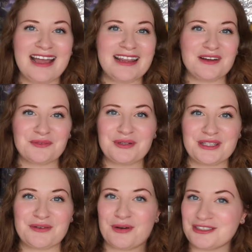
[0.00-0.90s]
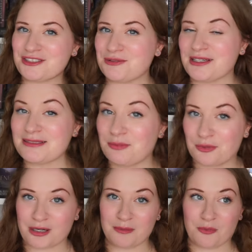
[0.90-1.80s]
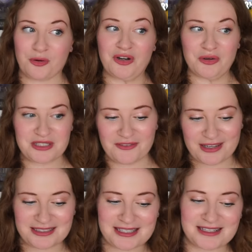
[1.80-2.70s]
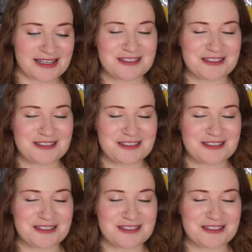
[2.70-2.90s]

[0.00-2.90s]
I really want to explore more cozy fantasy